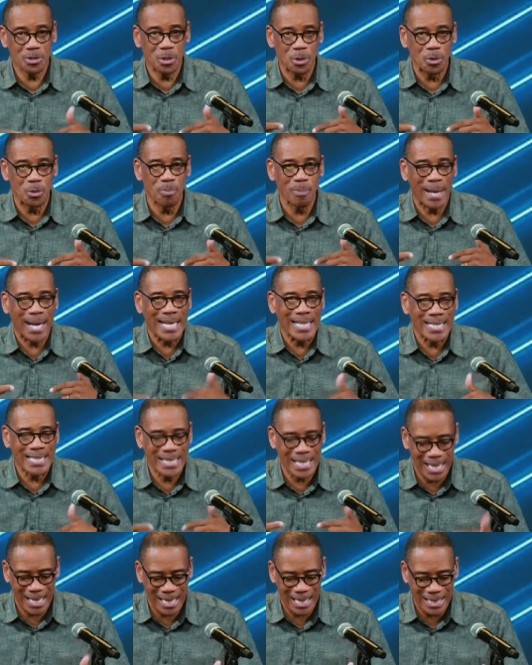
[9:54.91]
to
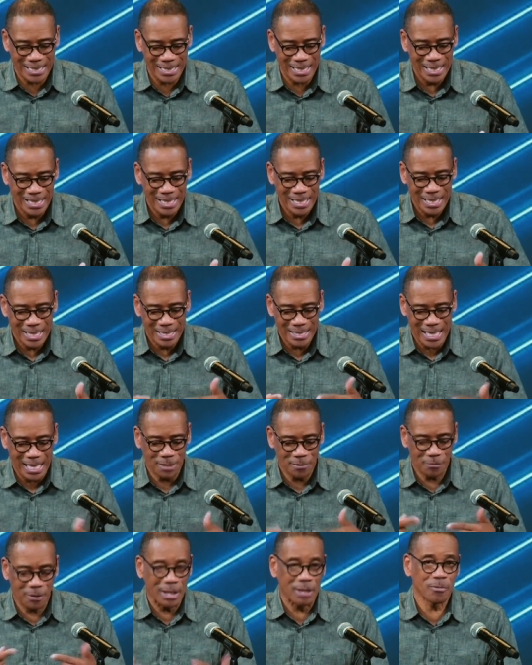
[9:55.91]
maintain
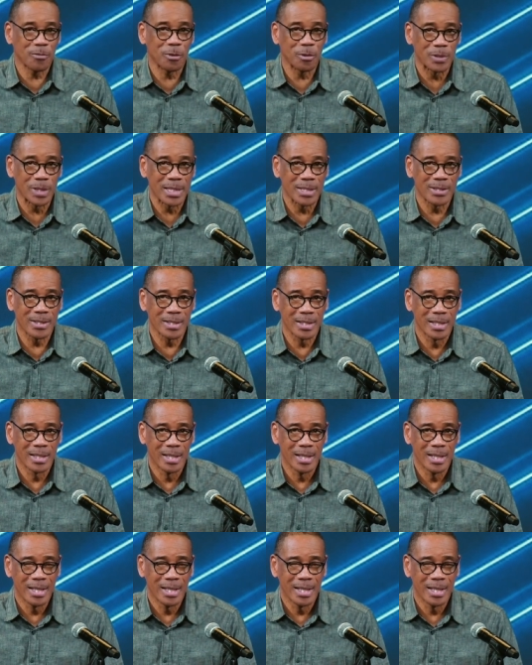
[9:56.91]
that faithfulness.